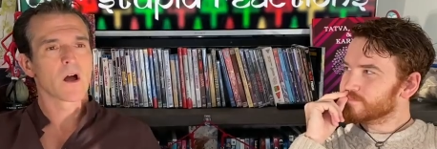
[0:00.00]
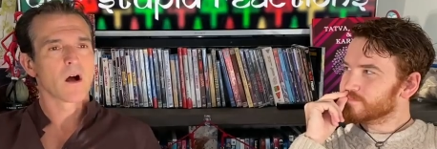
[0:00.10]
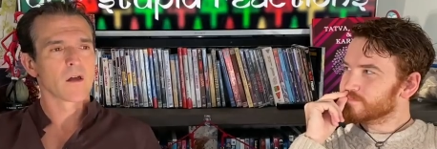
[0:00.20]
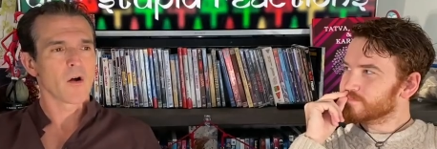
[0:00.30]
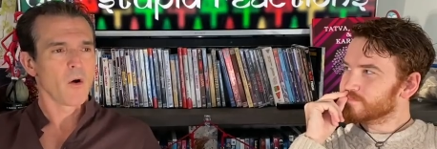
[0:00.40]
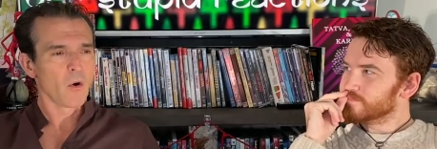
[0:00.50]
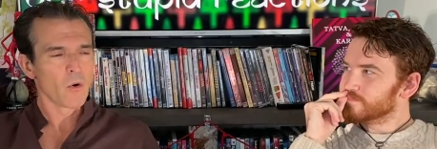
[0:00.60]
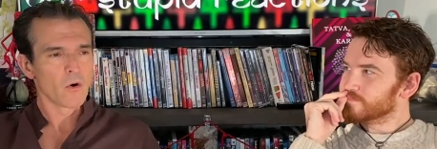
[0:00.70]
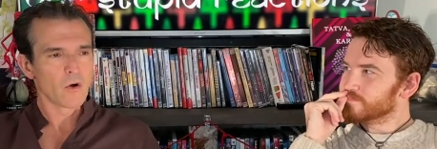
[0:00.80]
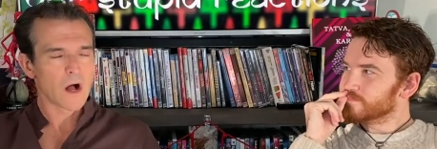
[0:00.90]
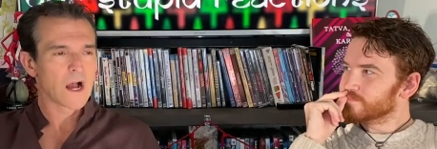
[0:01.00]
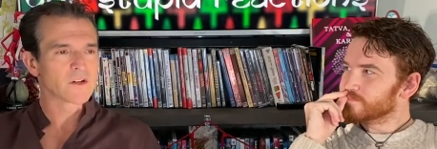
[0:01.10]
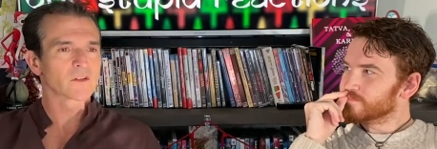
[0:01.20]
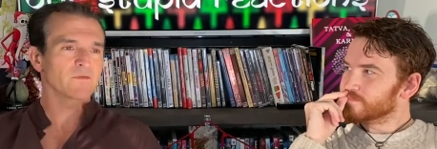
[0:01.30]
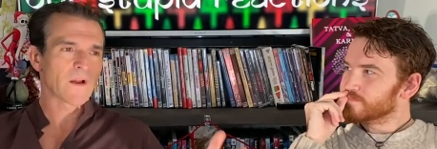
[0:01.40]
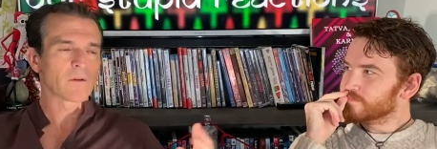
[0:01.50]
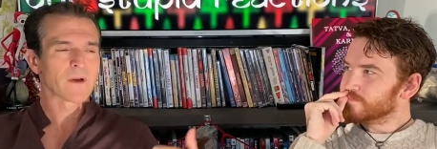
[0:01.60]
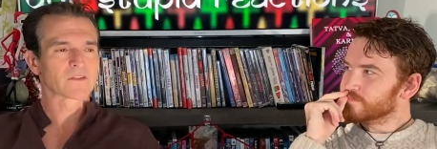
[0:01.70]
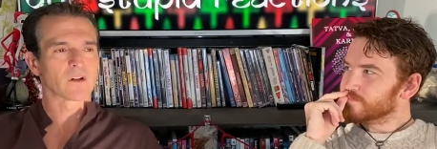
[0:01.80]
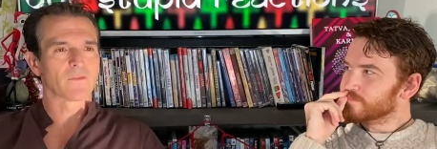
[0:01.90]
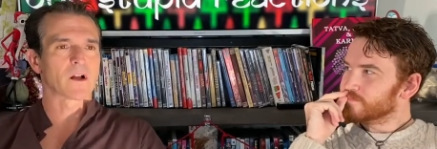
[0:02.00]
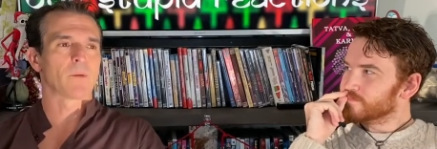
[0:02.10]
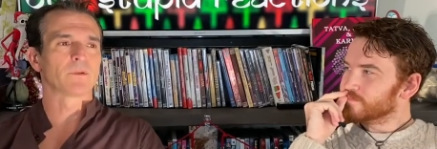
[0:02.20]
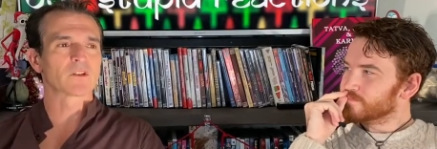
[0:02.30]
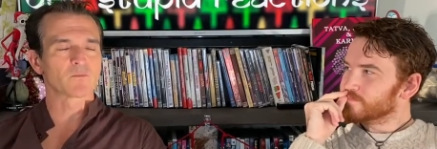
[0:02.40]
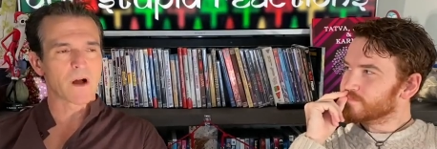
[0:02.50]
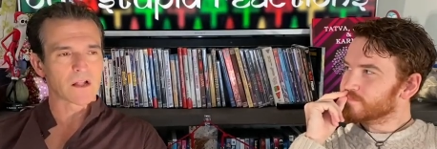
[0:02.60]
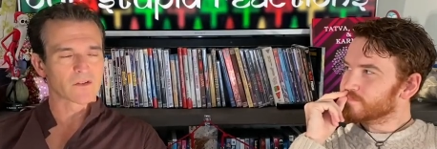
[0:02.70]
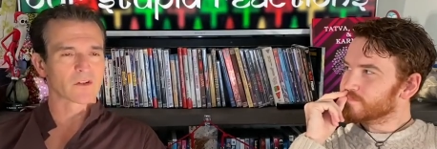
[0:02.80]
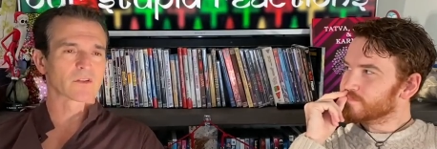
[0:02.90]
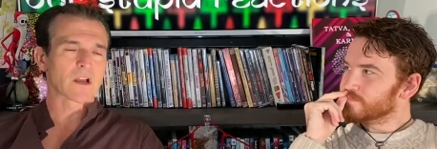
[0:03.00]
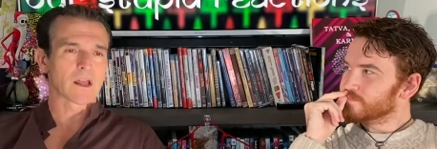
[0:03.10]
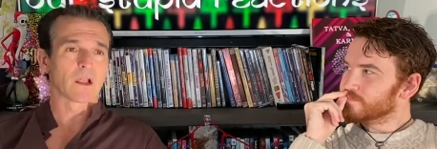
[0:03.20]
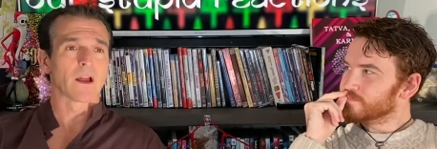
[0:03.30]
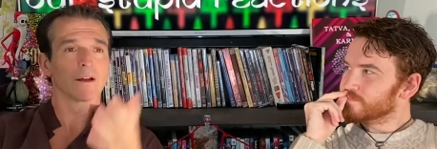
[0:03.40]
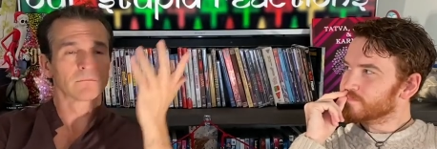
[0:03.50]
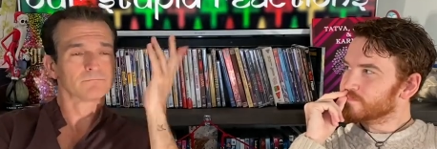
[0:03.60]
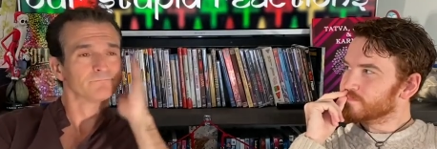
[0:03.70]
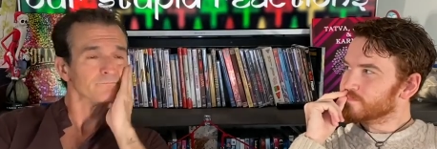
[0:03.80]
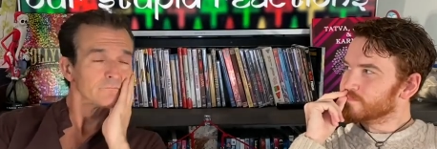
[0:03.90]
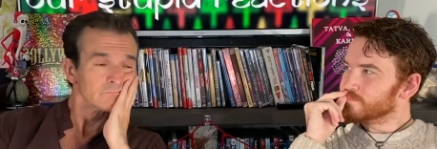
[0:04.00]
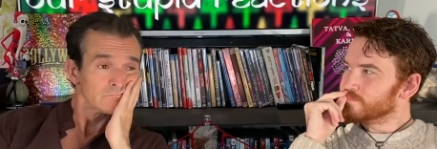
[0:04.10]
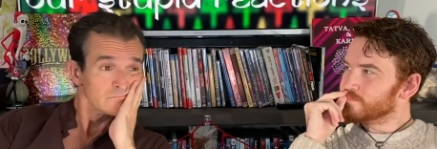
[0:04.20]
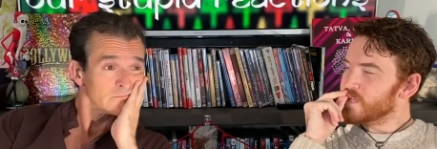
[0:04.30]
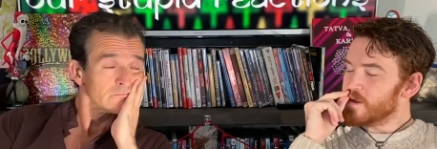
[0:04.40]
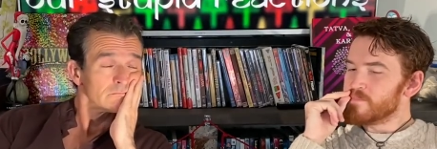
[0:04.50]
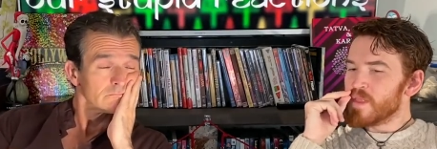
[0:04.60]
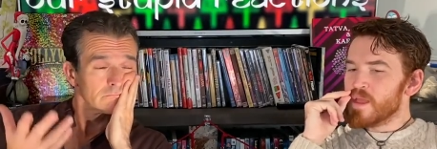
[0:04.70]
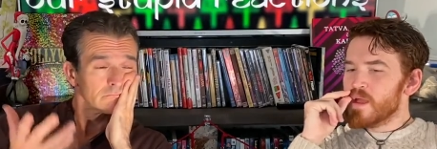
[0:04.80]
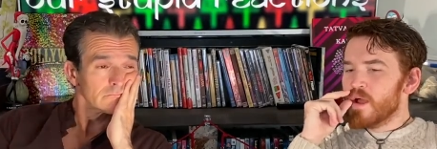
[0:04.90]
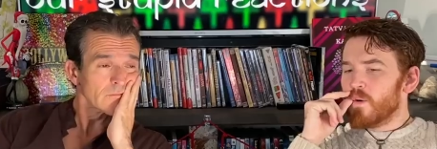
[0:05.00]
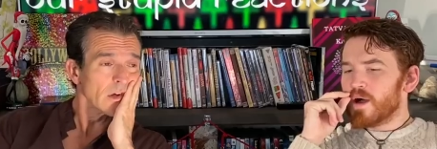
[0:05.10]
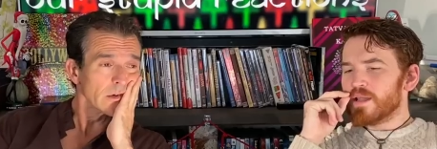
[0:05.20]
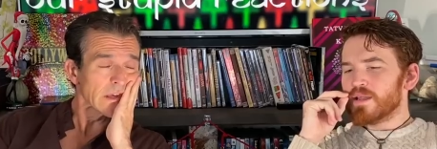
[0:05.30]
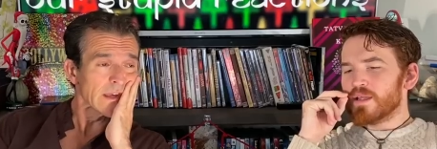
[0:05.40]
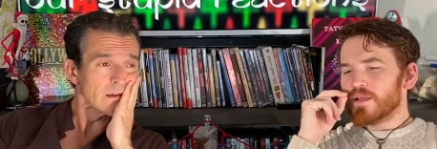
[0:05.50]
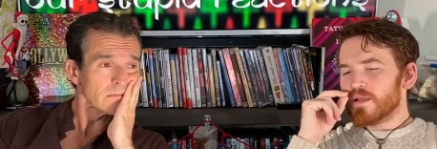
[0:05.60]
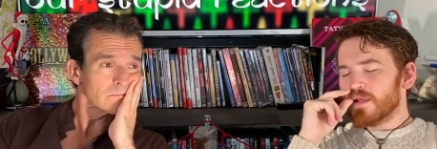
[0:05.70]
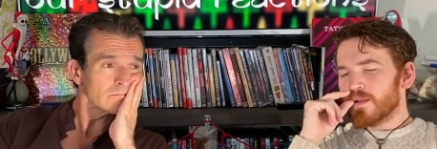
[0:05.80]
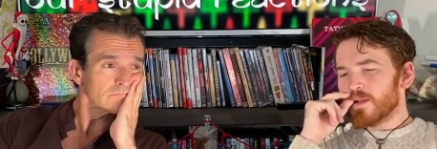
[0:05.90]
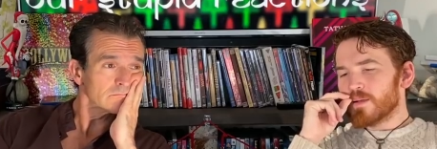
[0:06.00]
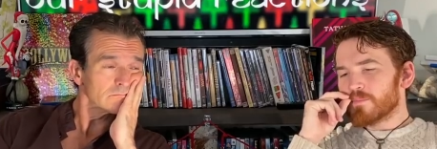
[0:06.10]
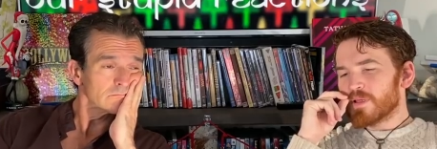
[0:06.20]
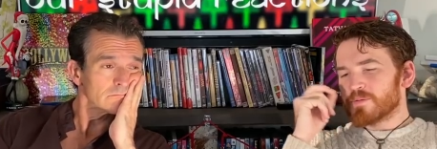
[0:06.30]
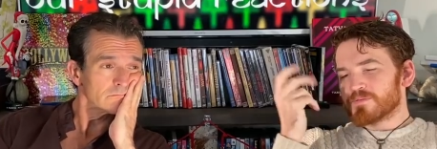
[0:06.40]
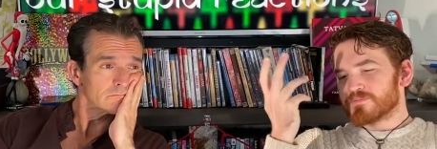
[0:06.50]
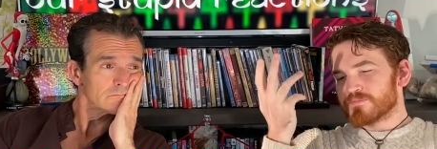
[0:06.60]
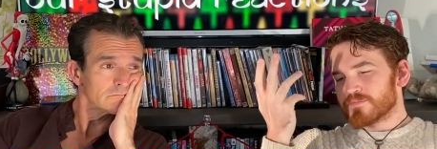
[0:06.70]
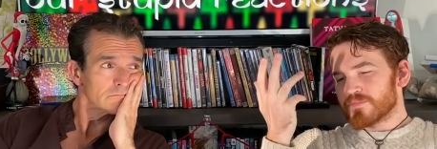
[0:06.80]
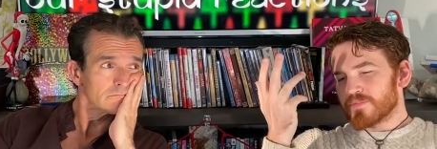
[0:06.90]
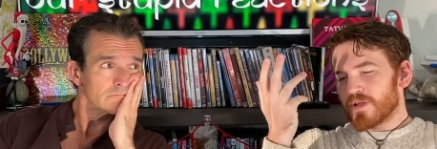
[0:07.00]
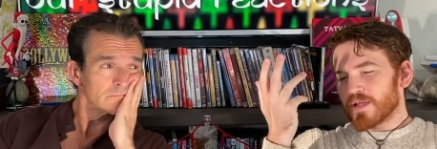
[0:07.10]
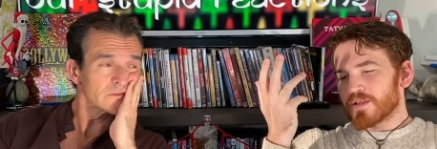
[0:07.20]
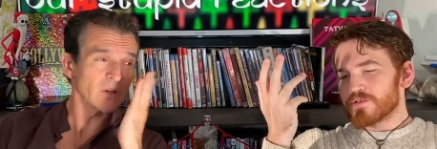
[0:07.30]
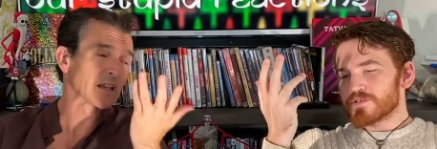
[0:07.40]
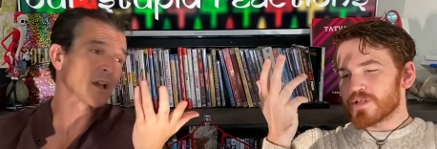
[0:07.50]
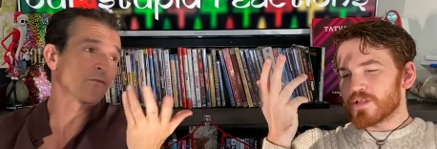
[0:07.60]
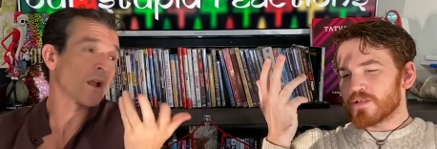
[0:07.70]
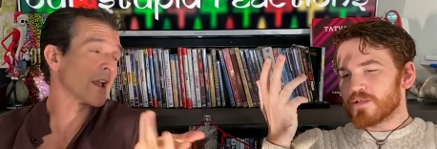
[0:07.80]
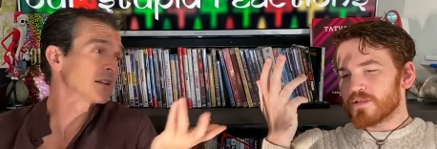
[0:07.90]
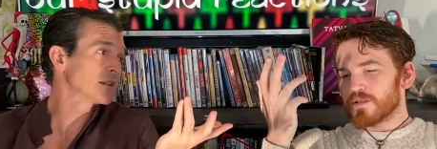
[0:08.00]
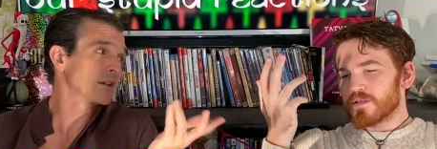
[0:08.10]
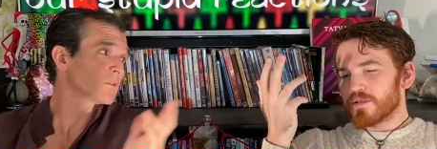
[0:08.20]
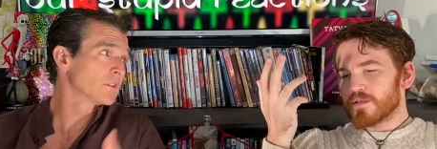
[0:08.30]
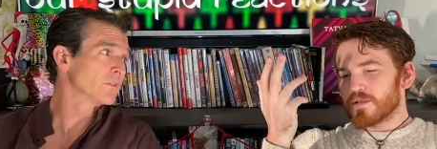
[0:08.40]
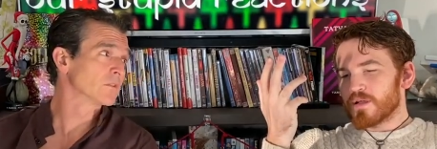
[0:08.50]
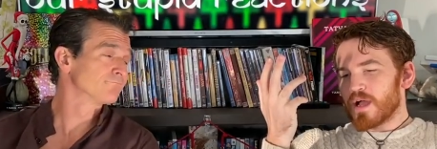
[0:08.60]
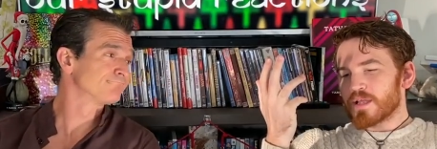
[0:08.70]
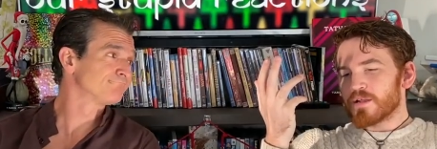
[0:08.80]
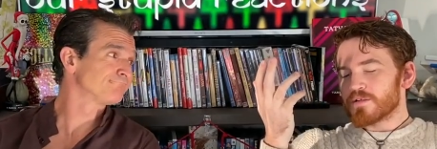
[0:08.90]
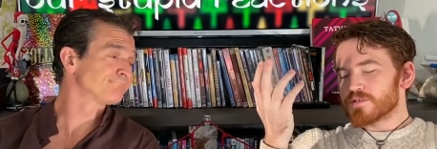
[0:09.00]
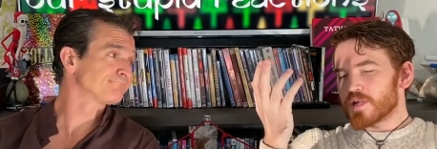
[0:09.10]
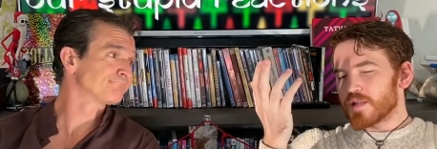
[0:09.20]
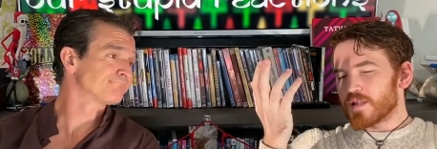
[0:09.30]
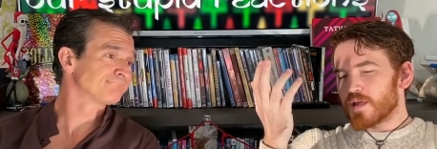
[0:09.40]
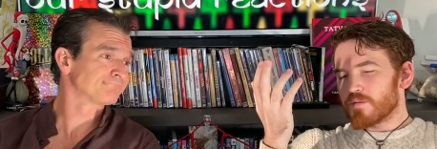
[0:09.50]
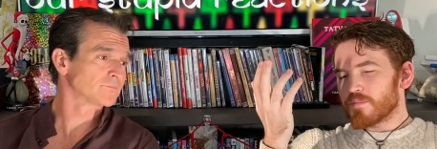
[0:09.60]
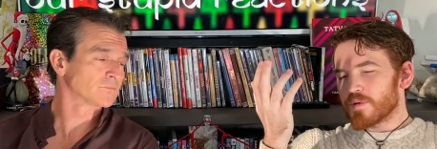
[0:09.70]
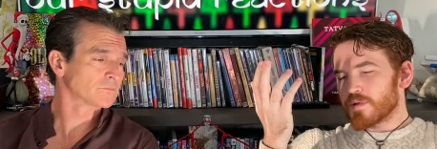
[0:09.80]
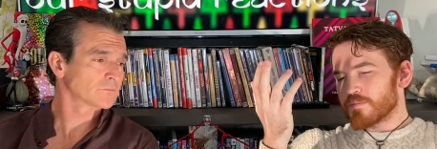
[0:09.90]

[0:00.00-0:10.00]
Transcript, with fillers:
Speaker 1: a, on a whole, I just found myself a couple of spots just kind of like...
Speaker 2: Yeah. Well, okay. and, and I mean... I can so, yeah, I could take it or leave it. I can understand that, but